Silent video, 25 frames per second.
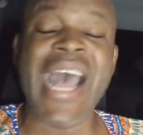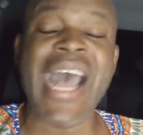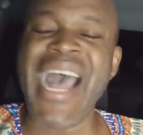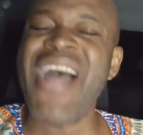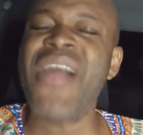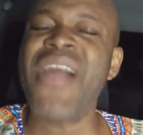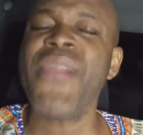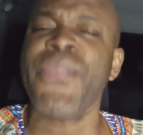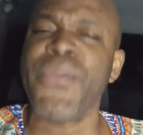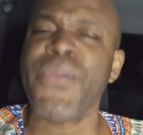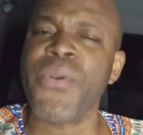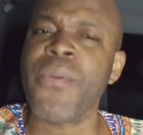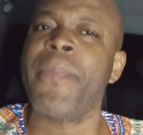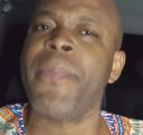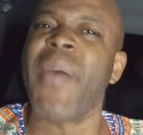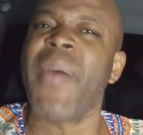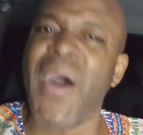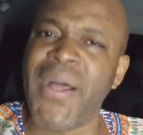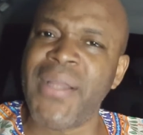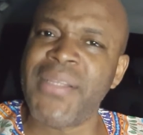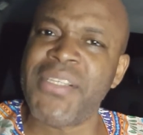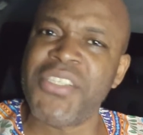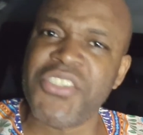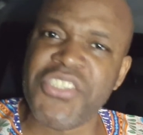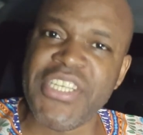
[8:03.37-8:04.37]

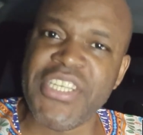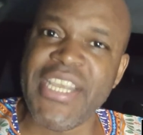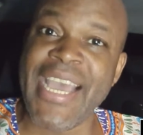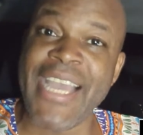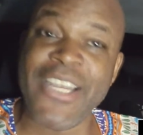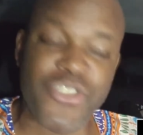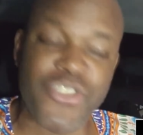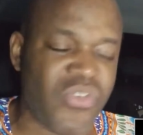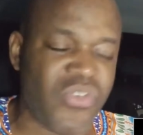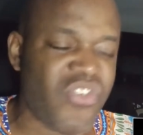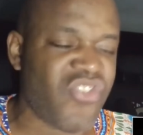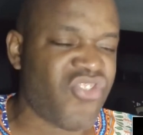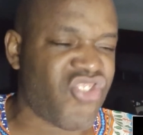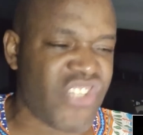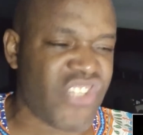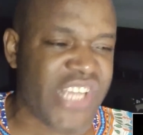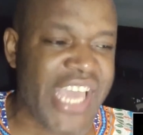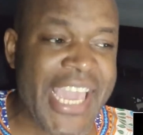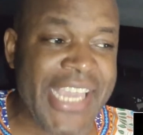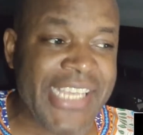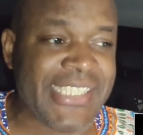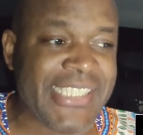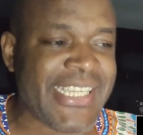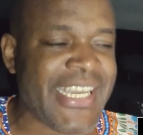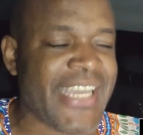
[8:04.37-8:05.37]
Anthropology actually
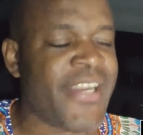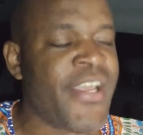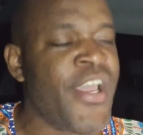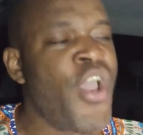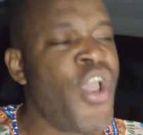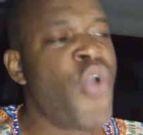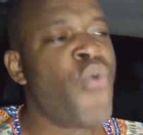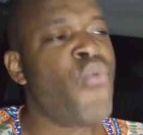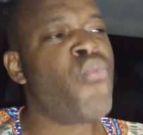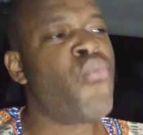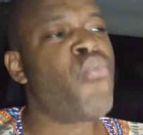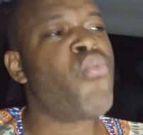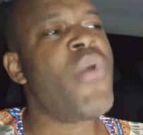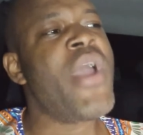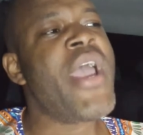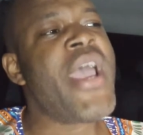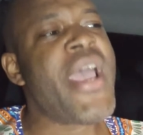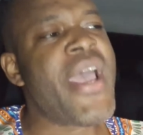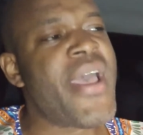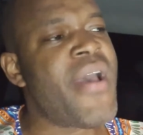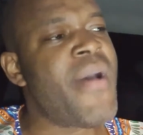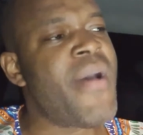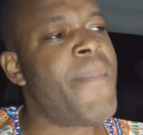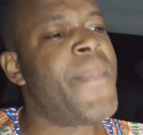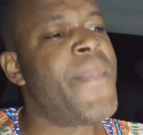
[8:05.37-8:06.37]
says that
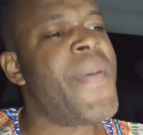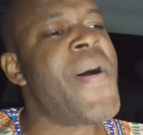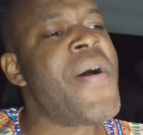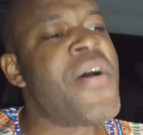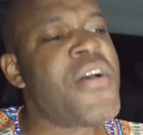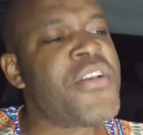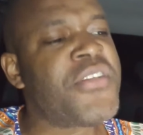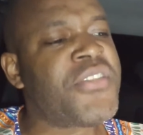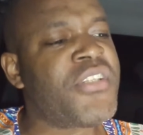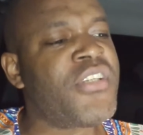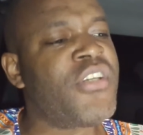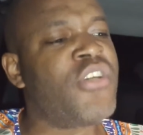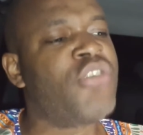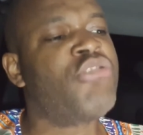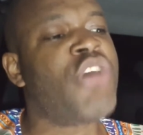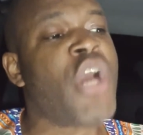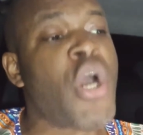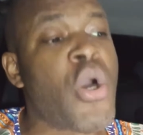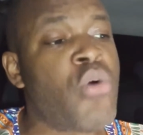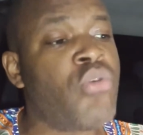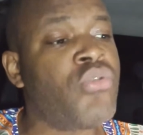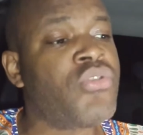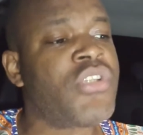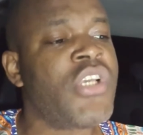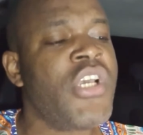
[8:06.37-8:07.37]
where a person
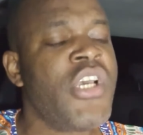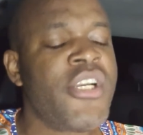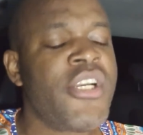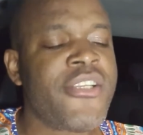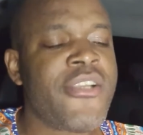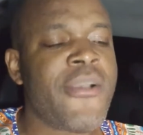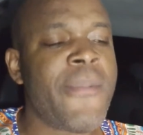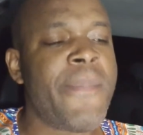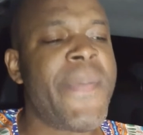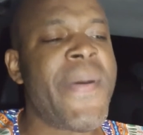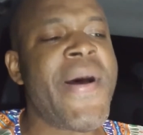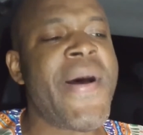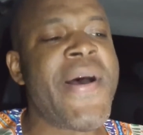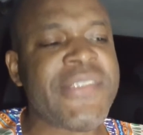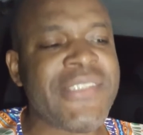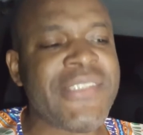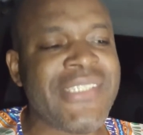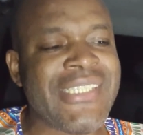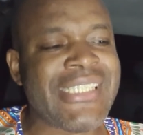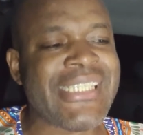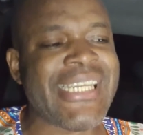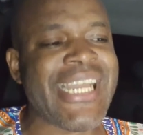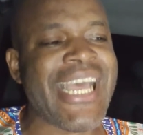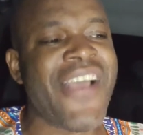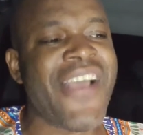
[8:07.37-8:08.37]
grows, the
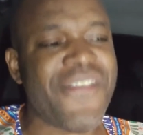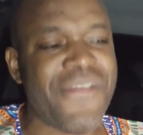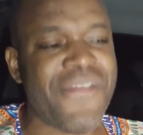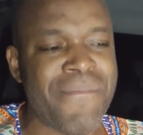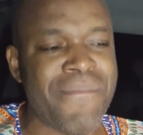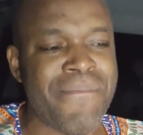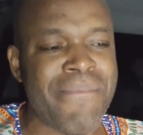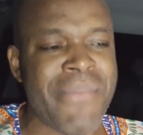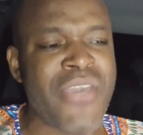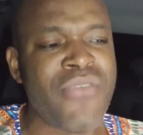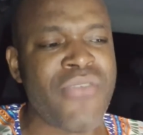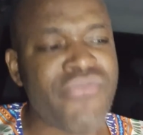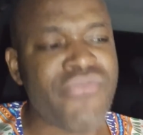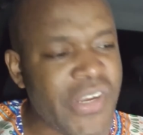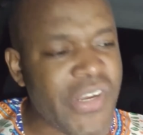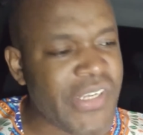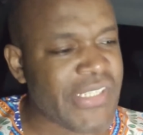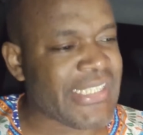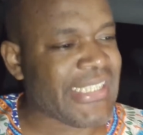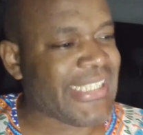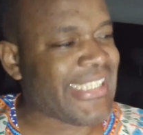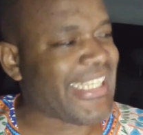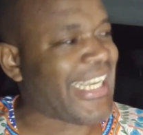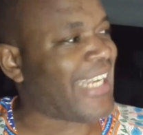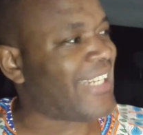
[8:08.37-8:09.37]
person's life
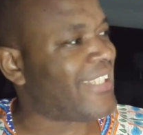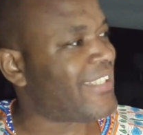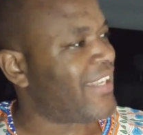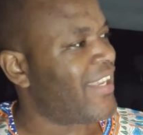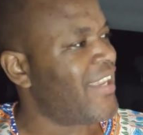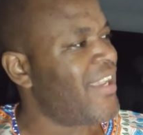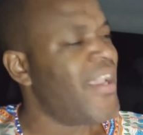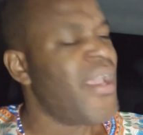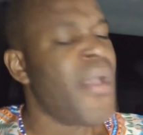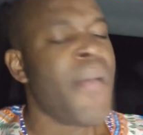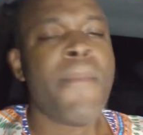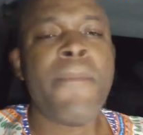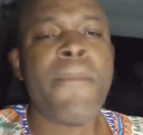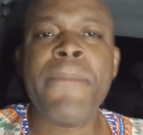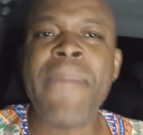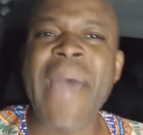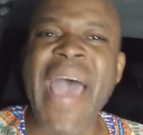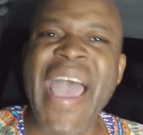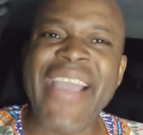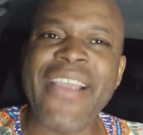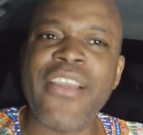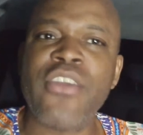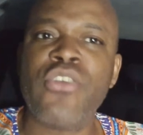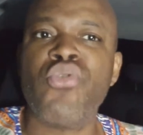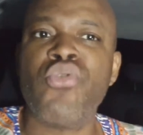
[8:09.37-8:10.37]
mirrors that
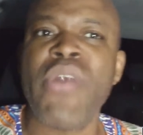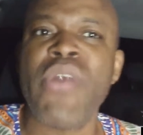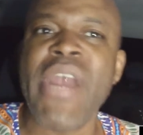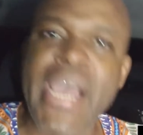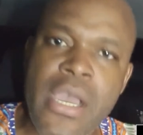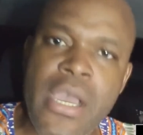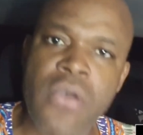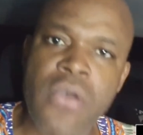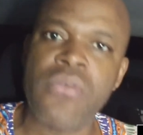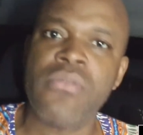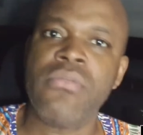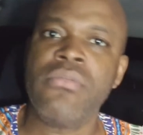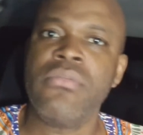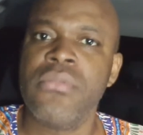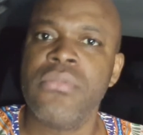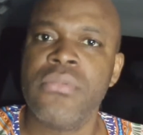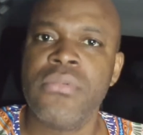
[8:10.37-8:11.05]
background.